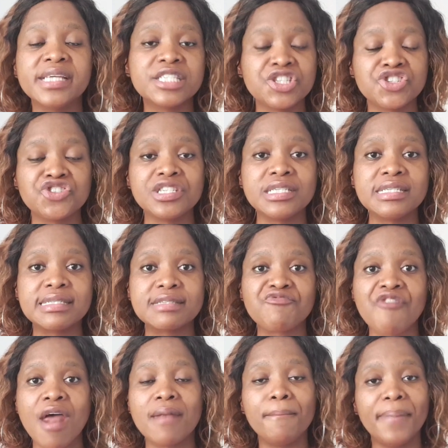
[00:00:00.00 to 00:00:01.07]
industries
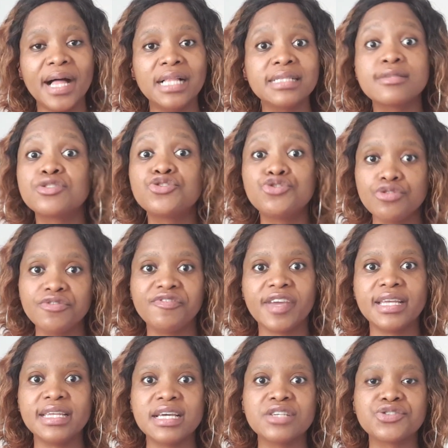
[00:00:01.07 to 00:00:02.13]
run belts to
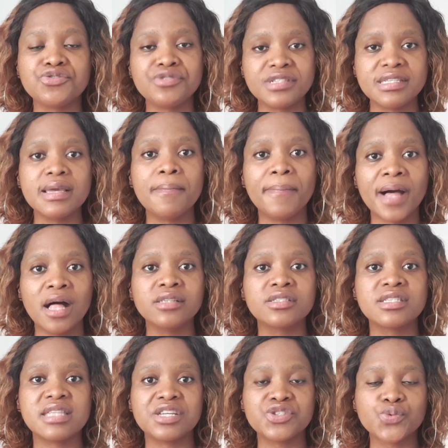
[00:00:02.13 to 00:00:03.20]
failure. So you see a
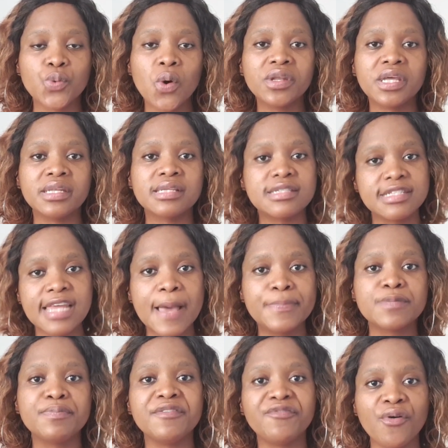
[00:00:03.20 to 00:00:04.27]
belt that is worn and it
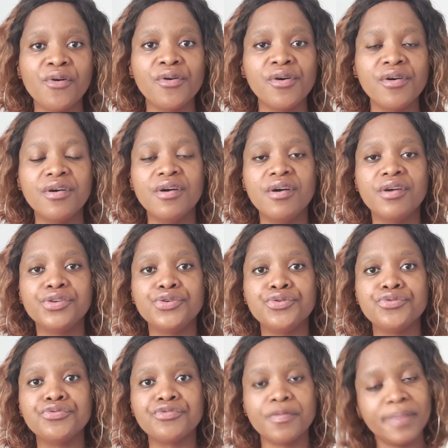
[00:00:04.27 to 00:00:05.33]
snaps before
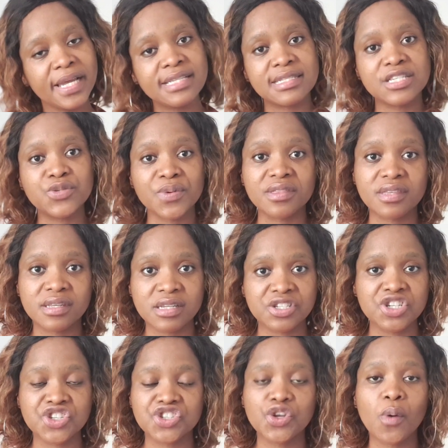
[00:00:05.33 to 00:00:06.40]
you replace it with an
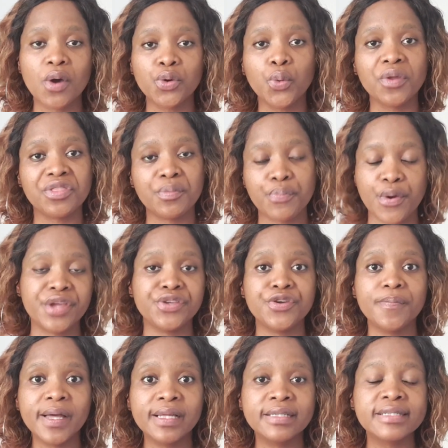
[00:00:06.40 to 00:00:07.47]
additional one or with a brand
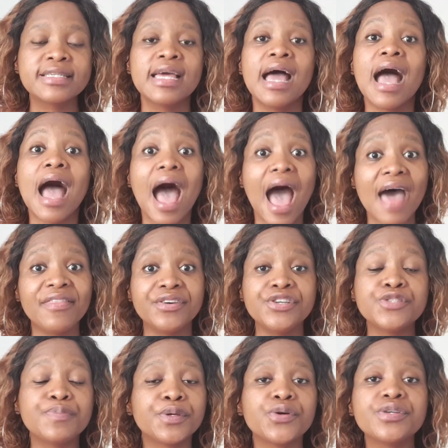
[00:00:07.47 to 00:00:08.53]
new belt.
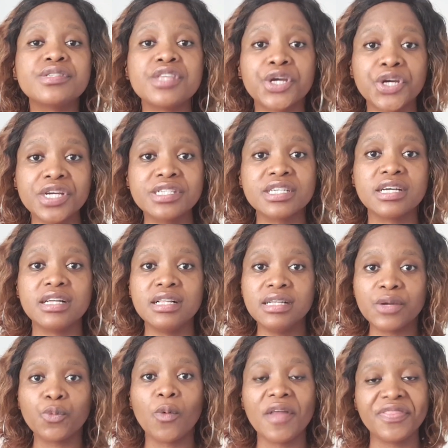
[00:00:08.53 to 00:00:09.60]
Others, because they're
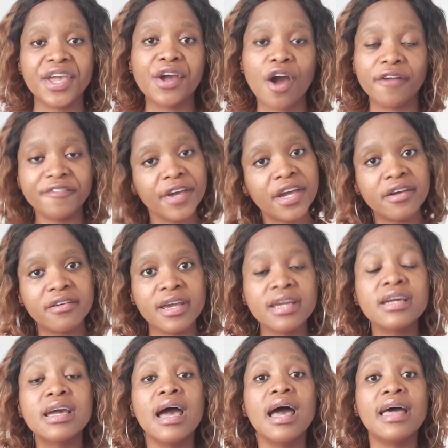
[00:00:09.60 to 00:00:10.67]
critical in what they're
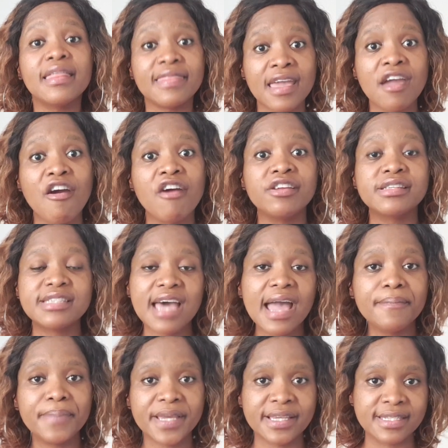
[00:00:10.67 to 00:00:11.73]
conveying, they are on a
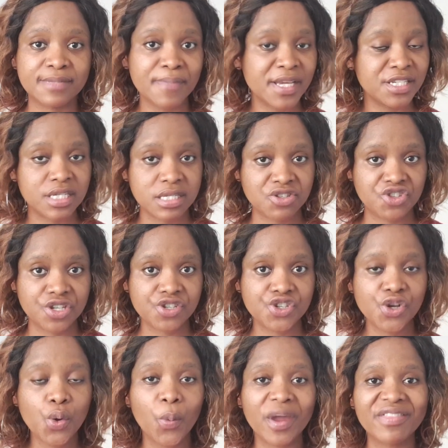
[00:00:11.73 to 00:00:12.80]
time-based maintenance
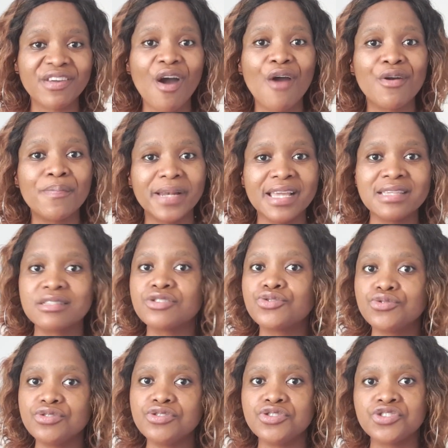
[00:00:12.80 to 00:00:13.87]
schedule where they are replaced as
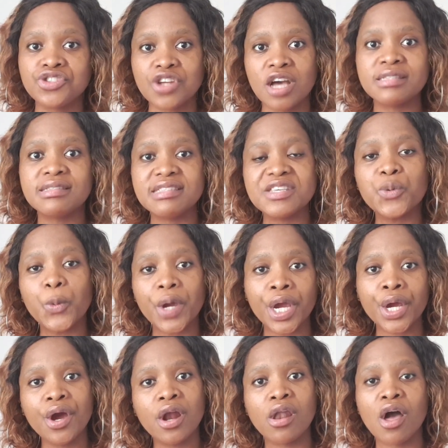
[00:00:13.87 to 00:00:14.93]
soon as you start seeing
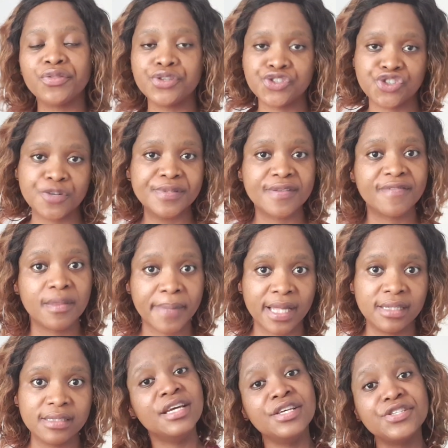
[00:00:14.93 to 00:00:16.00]
wear along the strips of the
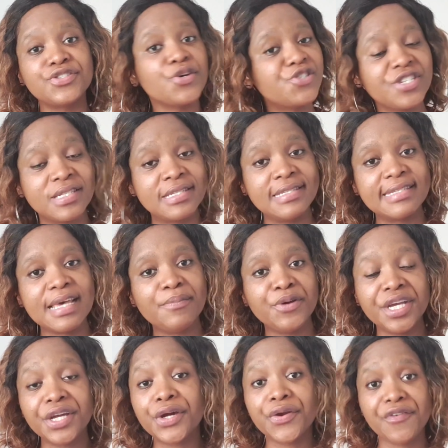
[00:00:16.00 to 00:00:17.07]
belt. So just in
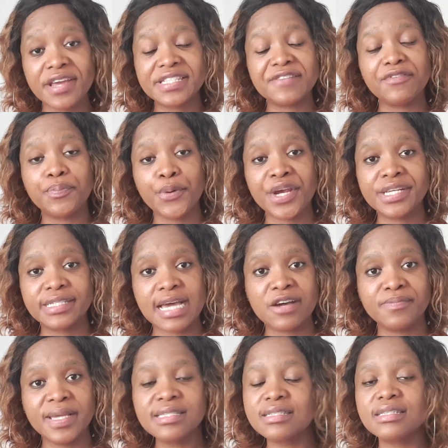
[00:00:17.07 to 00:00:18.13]
summary, corrective or
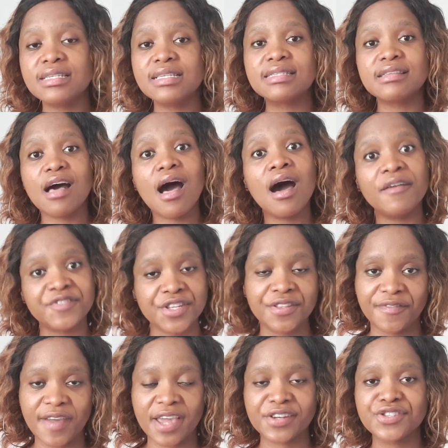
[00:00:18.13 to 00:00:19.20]
breakdown maintenance after
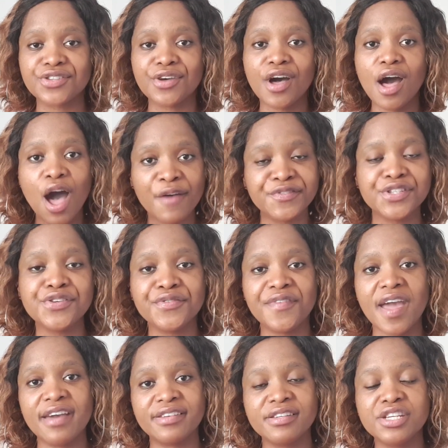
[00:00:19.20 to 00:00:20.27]
the fact. So after
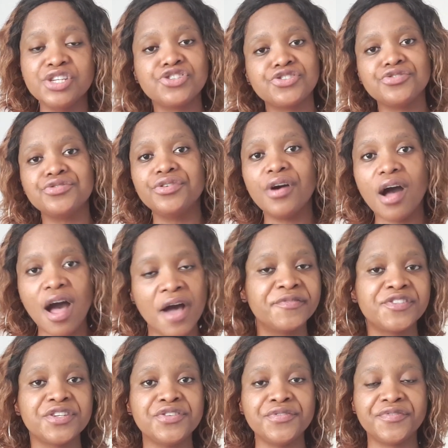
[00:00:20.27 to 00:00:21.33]
you've had an issue,
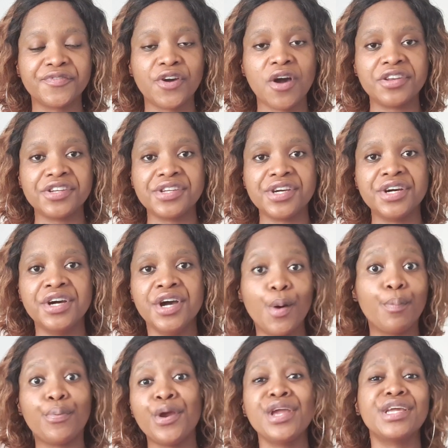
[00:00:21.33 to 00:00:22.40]
after you've gotten a, a
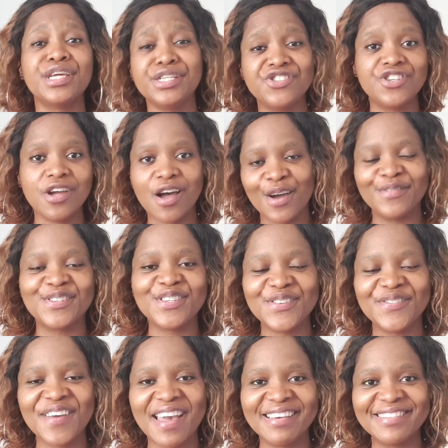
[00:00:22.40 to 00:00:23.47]
breakage, after
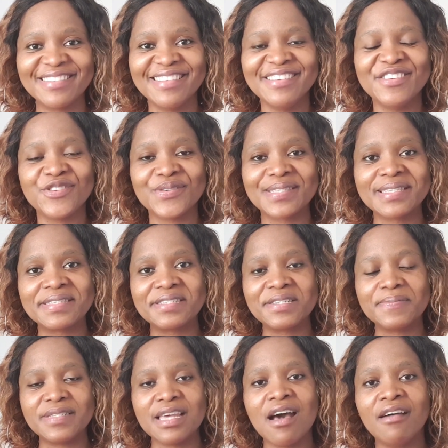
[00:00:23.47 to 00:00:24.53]
you've had your
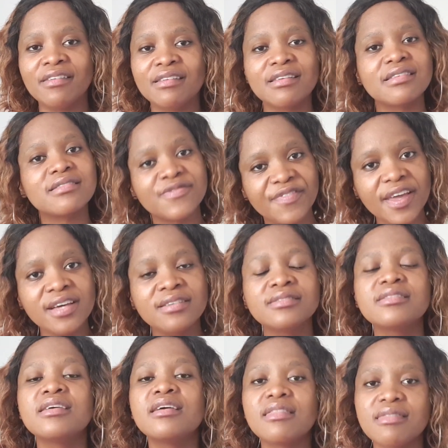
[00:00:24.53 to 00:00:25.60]
system down and it has
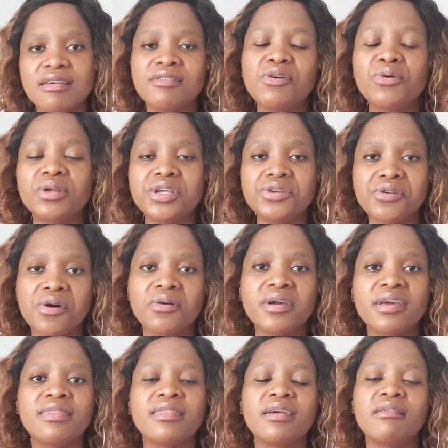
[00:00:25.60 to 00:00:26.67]
failed, then only you go
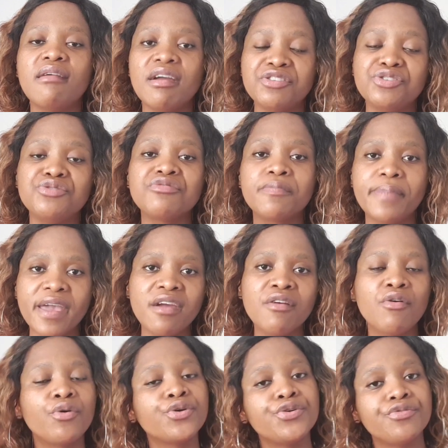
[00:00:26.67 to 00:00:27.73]
in there and you
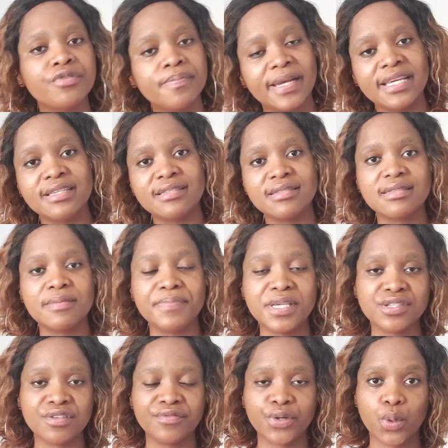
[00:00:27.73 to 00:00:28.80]
repair or you replace the
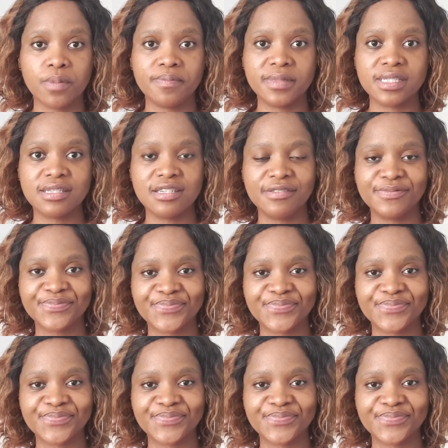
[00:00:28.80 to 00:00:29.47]
piece of equipment.